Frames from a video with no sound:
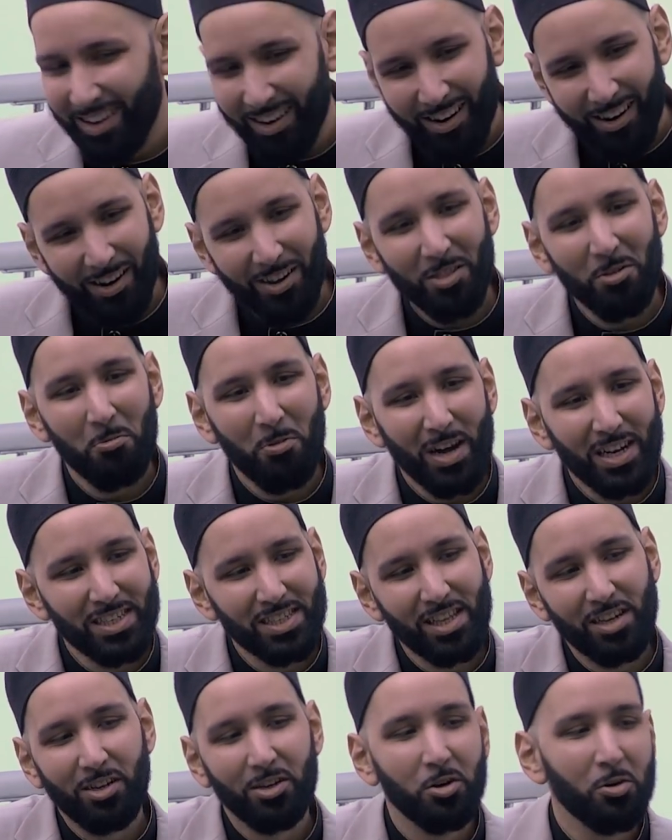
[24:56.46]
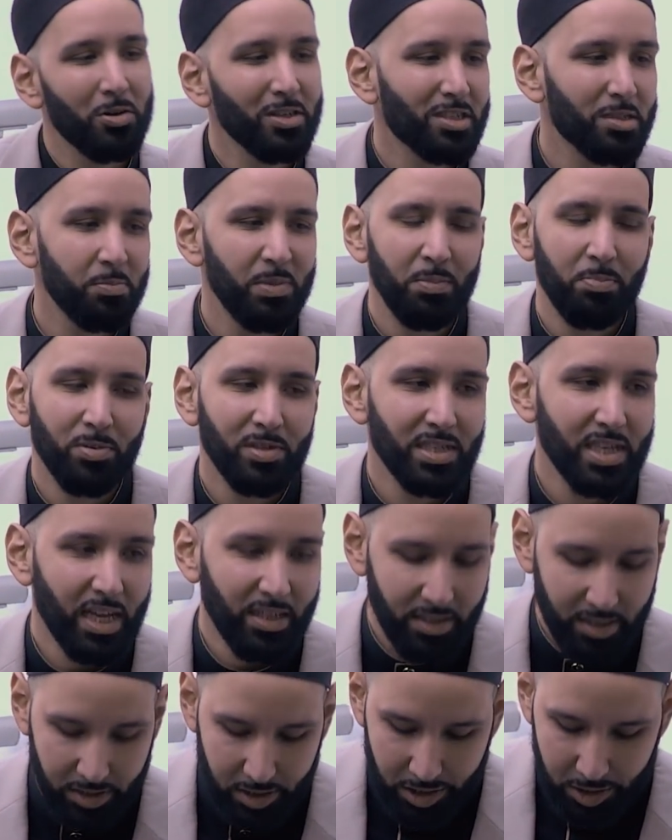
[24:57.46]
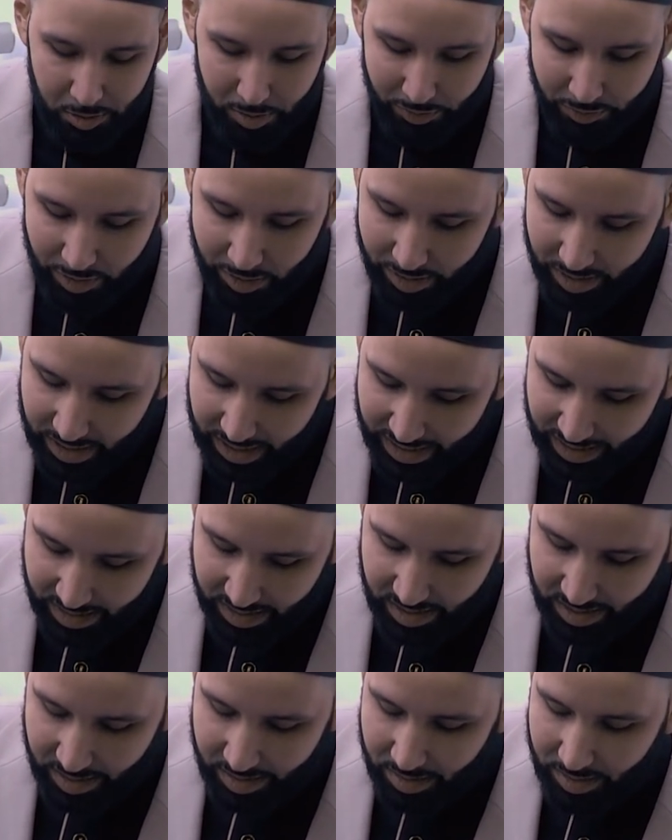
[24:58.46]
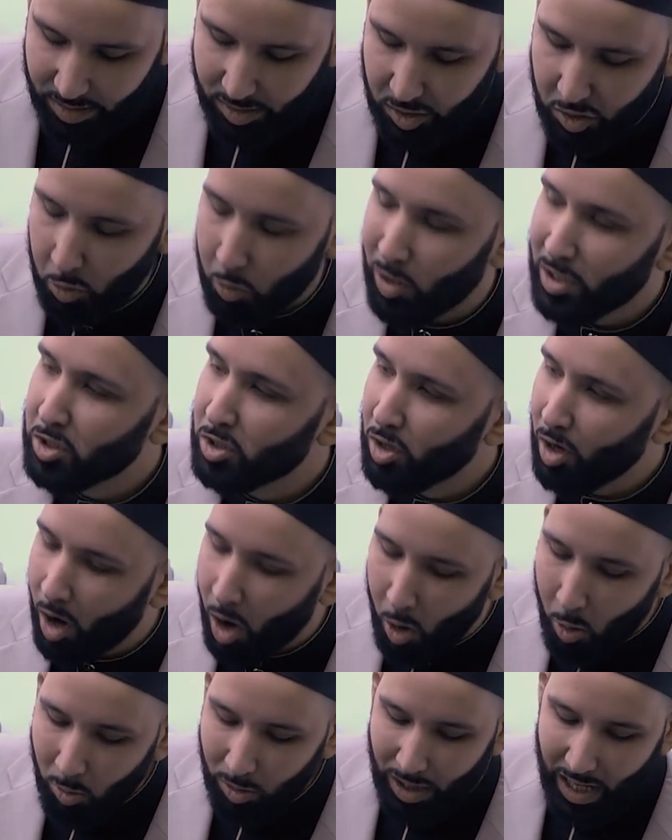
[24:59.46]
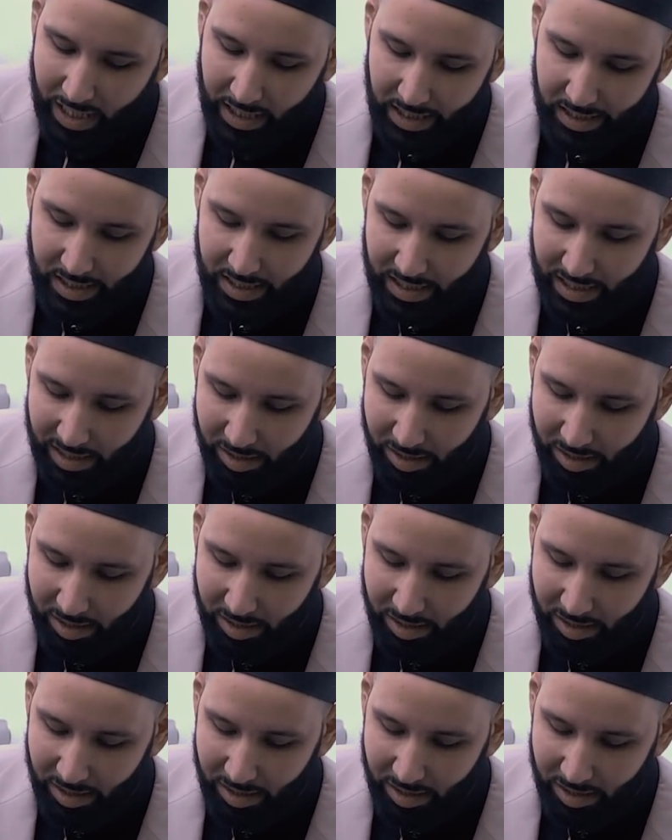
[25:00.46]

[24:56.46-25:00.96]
are the ones that are going to be presented to you of your deeds. So what's your own legacy?